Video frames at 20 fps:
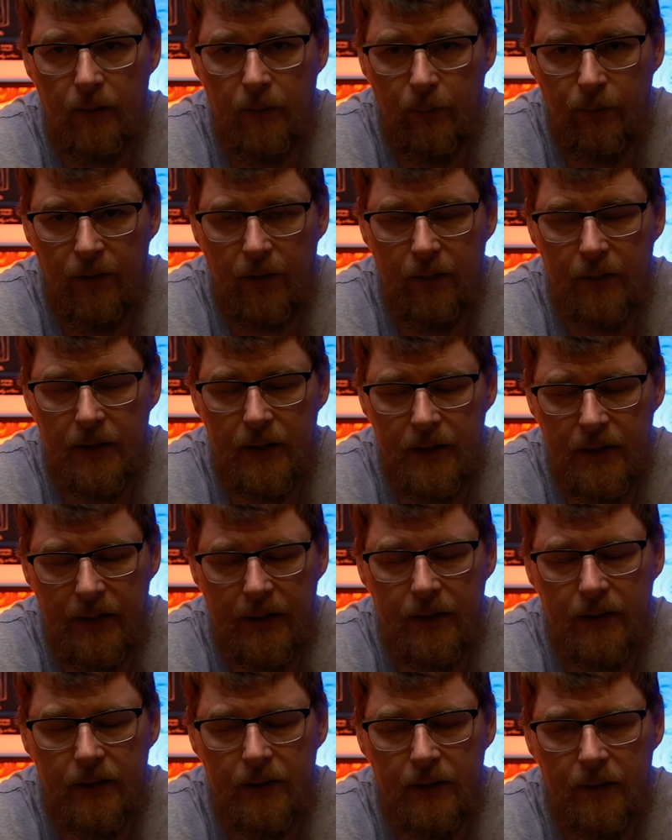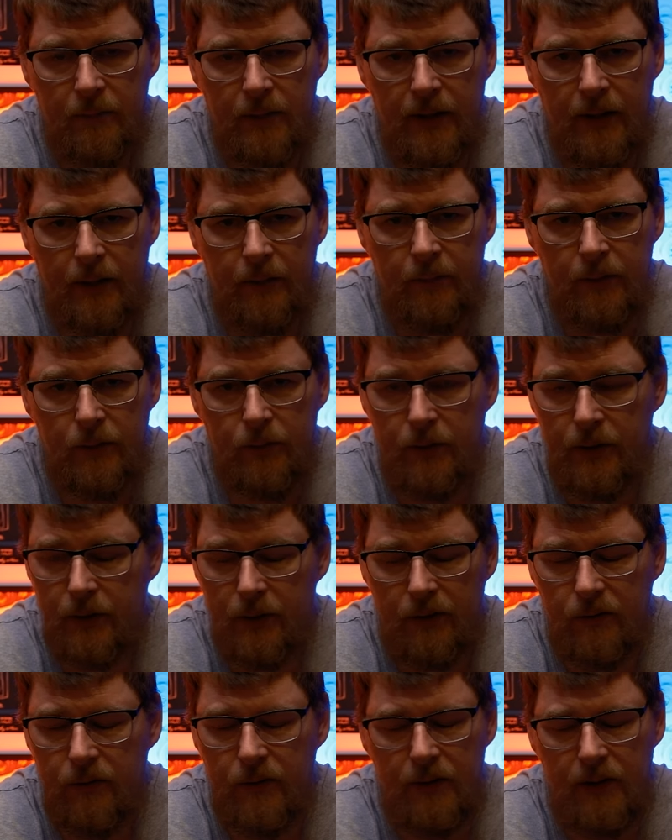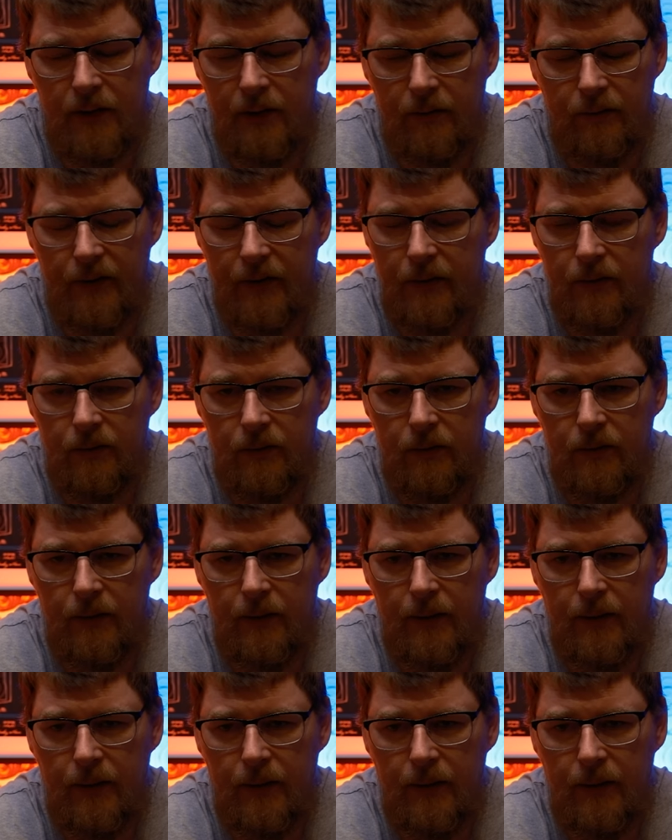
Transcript: without the stick sometimes, which you don't see in the video.